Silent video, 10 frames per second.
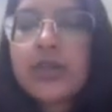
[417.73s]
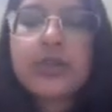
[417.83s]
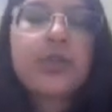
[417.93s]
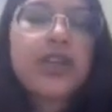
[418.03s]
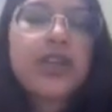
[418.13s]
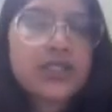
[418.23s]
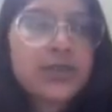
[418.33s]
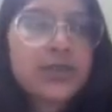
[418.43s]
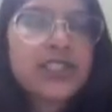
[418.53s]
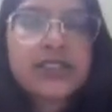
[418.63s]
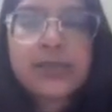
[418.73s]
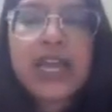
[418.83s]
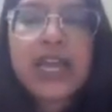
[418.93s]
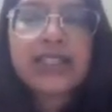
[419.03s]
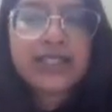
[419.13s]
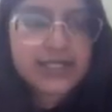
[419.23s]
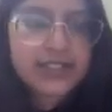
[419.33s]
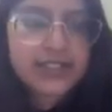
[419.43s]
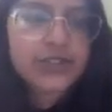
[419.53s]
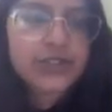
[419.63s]
to participate in the planning and
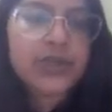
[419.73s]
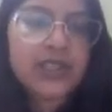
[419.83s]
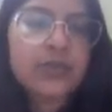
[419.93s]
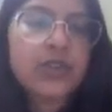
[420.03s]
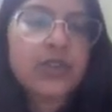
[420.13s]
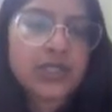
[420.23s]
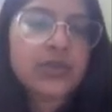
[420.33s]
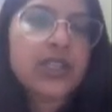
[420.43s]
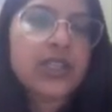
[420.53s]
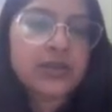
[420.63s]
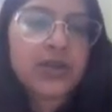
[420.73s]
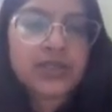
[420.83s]
decision-making process with other